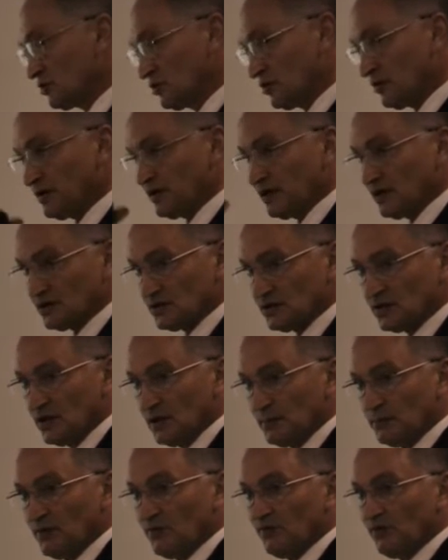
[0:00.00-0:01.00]
doing it
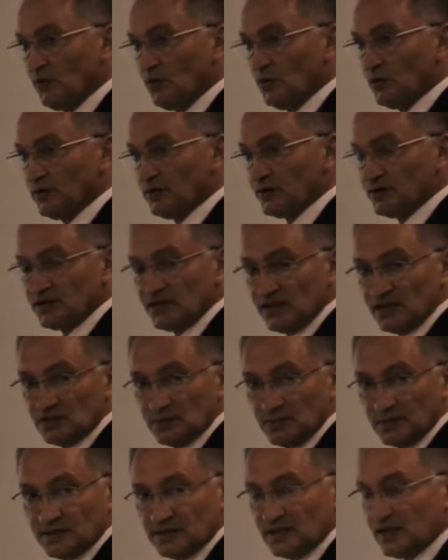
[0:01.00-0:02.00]
before an
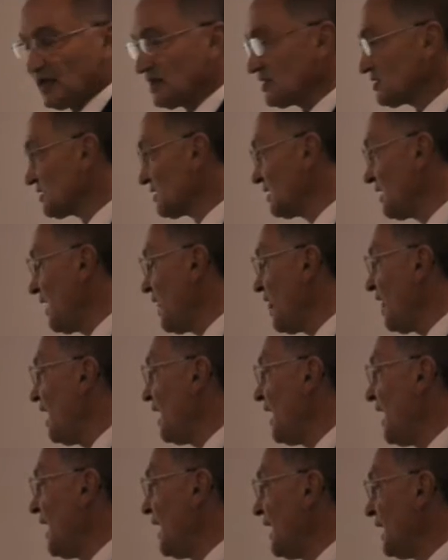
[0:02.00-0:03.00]
assessment task
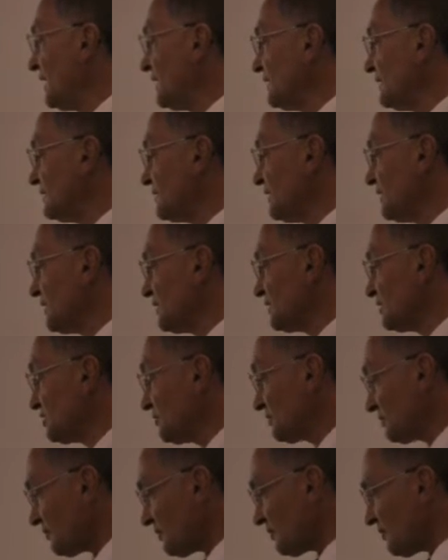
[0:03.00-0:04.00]
and
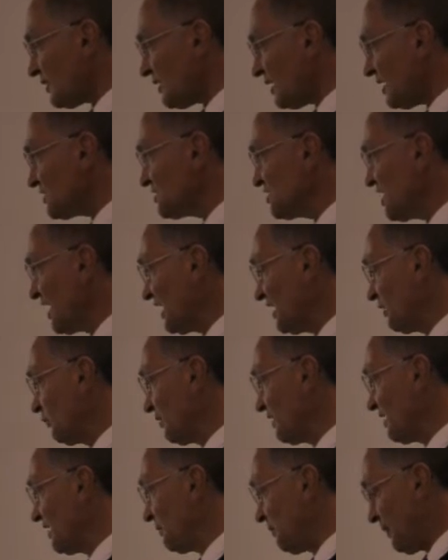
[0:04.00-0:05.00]
checking
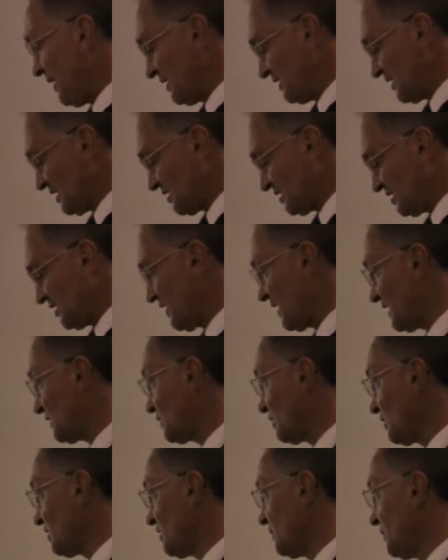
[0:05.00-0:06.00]
with the appendix to
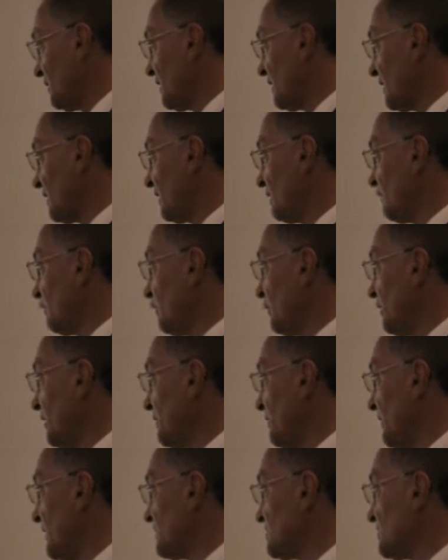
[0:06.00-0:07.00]
that document that I've
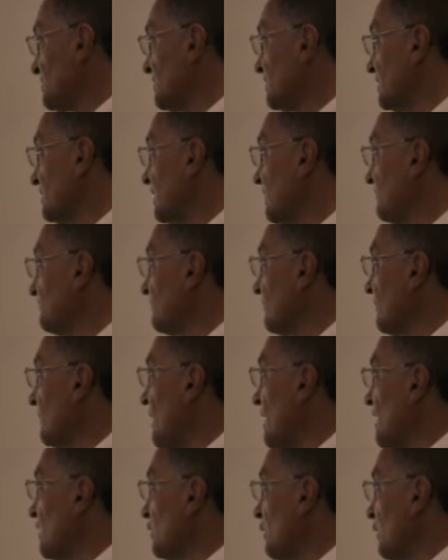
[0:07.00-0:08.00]
already mentioned.
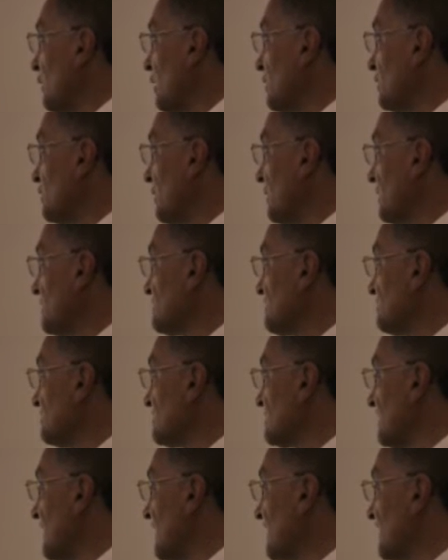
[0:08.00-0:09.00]
Colloquialism,
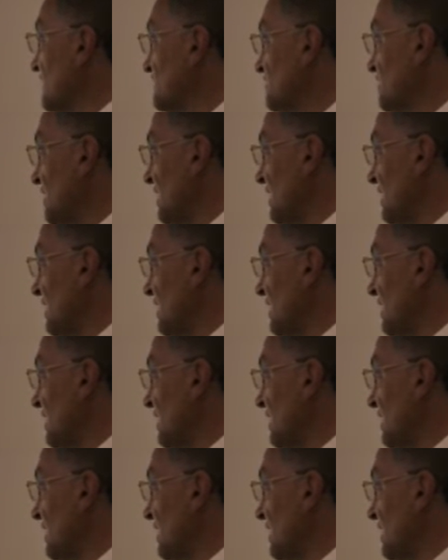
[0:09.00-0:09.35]
slang and